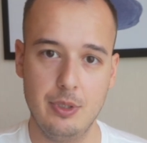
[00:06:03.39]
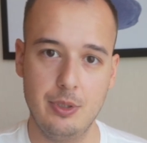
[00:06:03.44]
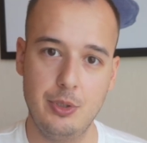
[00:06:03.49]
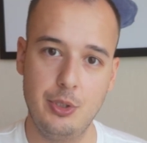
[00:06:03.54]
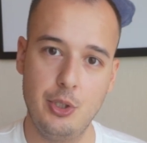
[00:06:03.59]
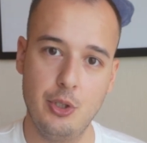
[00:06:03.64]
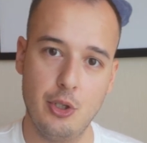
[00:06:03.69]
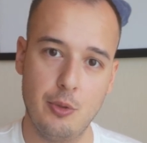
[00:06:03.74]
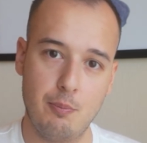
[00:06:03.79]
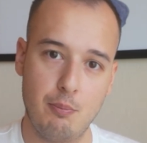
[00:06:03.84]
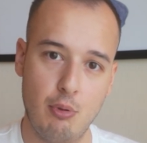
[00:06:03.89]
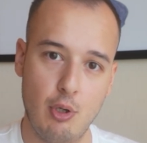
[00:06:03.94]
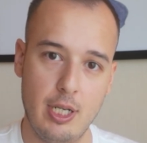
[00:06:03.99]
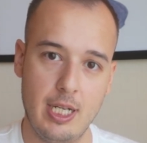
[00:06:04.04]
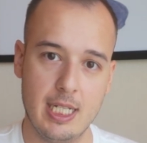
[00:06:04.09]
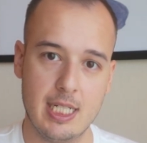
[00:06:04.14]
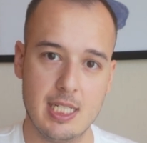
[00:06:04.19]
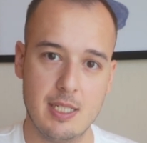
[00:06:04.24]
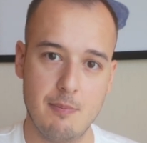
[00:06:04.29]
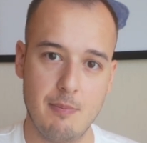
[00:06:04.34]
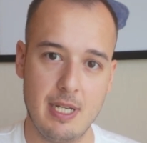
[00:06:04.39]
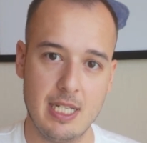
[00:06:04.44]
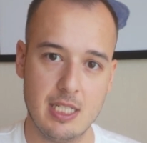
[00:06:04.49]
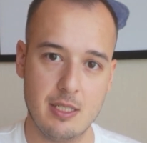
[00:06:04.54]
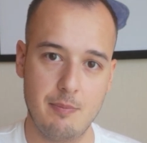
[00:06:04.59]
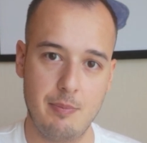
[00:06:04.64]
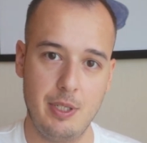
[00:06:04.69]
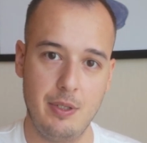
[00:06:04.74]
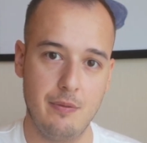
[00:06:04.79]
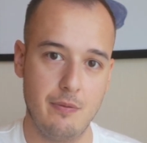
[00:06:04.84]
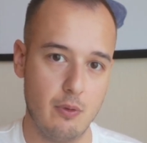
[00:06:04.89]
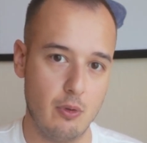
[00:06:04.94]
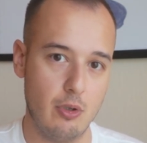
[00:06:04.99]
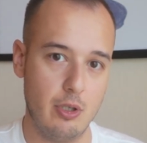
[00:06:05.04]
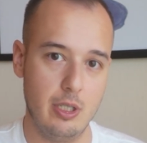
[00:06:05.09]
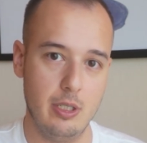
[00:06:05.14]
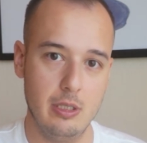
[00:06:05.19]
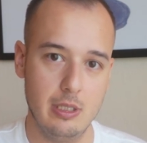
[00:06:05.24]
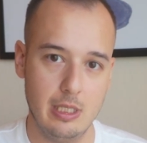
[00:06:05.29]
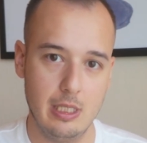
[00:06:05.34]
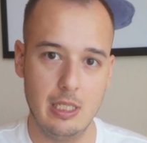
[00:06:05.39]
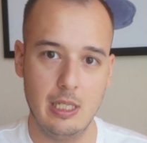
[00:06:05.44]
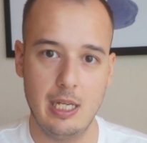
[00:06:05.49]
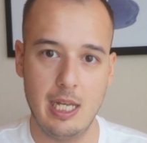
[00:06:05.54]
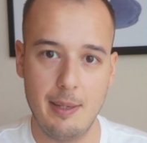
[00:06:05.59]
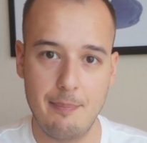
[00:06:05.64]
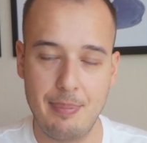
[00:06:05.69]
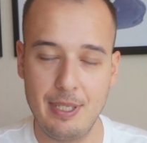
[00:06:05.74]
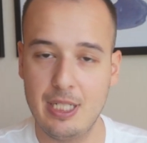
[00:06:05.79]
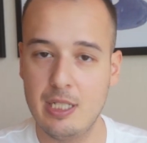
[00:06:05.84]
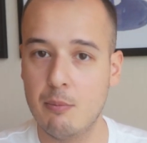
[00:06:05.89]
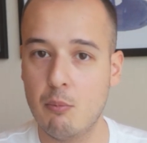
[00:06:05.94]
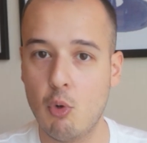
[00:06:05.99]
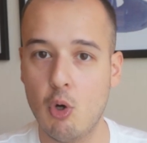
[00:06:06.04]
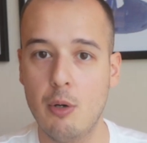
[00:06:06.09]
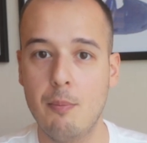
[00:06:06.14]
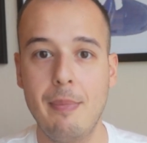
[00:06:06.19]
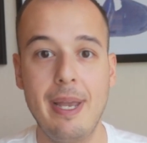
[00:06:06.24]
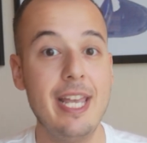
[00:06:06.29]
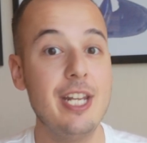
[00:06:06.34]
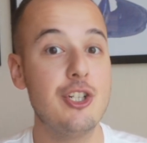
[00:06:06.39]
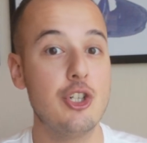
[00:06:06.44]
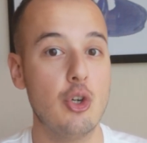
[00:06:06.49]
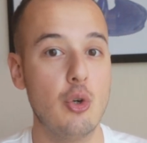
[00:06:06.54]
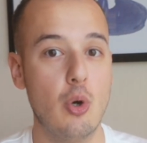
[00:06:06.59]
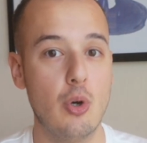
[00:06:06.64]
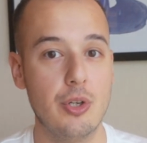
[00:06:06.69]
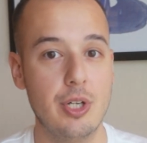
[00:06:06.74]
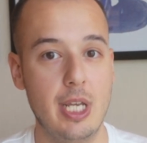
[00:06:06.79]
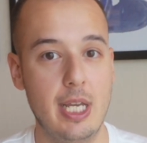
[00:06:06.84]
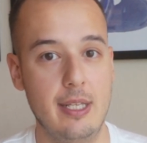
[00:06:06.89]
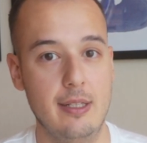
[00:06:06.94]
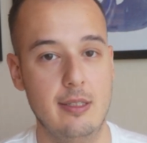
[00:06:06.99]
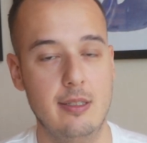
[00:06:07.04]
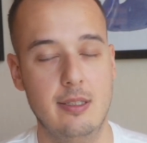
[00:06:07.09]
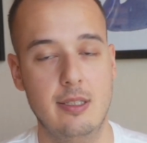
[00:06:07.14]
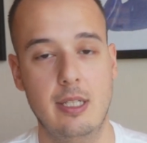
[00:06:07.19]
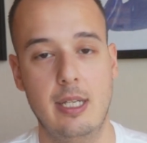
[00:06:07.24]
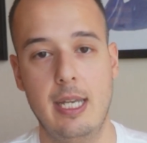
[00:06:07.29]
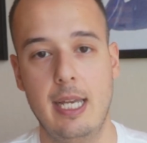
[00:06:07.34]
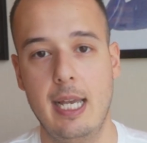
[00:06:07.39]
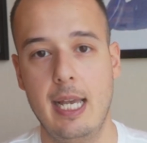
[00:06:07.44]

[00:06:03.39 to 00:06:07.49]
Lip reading: Your products must be for a bit more mature audience.